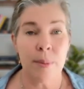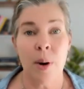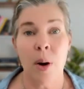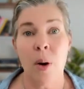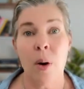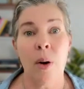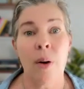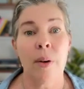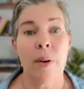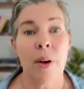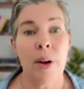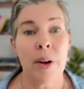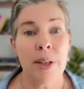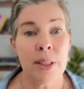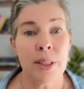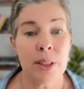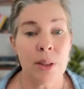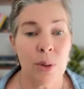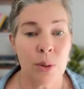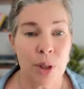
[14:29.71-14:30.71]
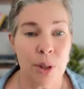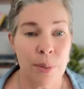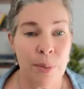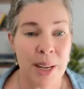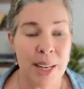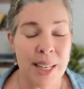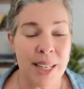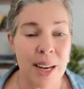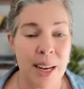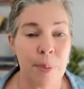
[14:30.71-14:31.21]
Or on a social
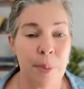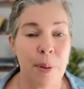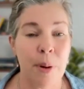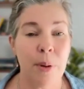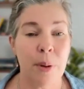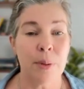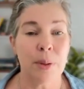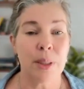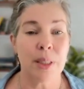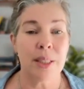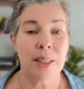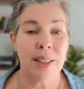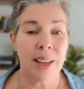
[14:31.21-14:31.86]
media post.